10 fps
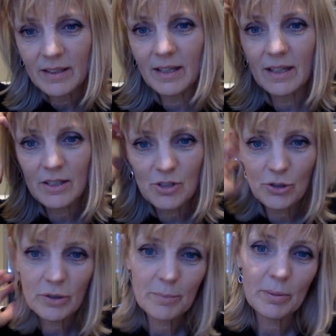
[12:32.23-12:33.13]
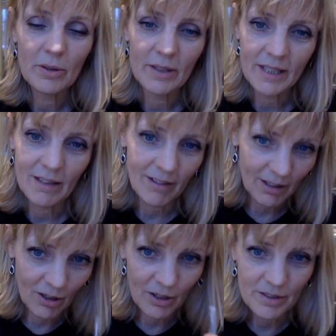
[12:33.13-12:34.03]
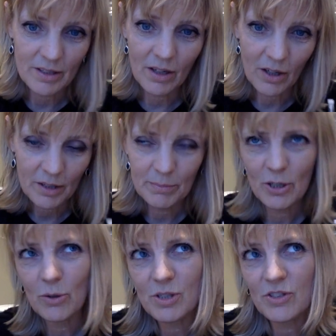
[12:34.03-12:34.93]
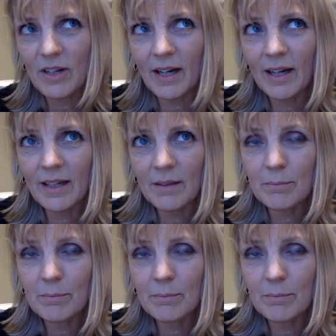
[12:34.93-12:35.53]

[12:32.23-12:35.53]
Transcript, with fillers: uh, juniper and kind of like odd odd notes that I